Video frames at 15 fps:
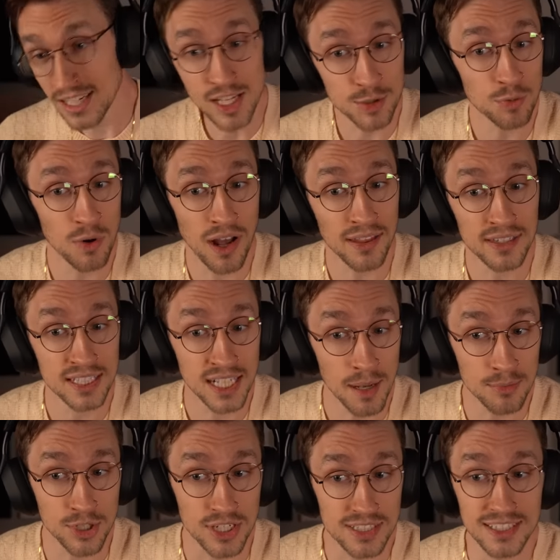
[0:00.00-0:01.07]
Since we're on the
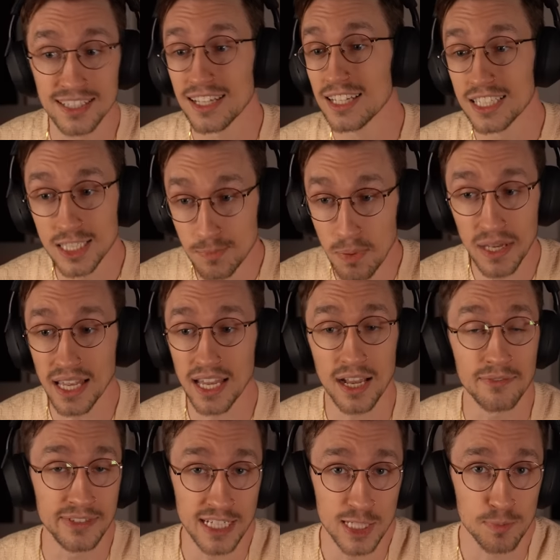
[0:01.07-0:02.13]
subject, speaking
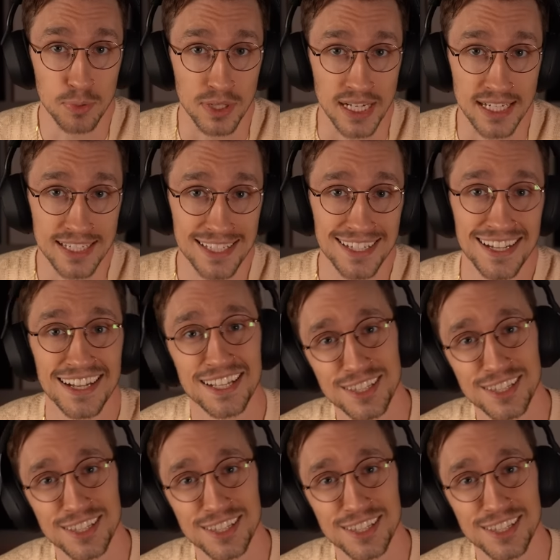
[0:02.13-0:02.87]
of displates.